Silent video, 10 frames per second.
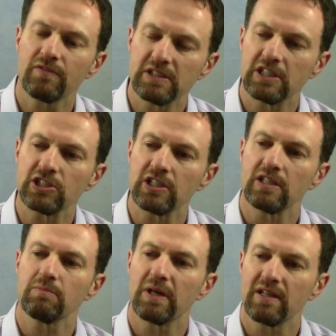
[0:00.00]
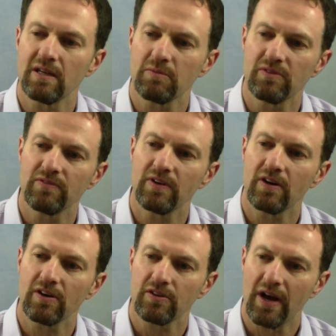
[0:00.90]
physician by the name of
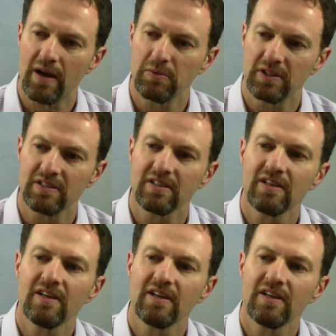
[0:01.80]
Arthur Ablin,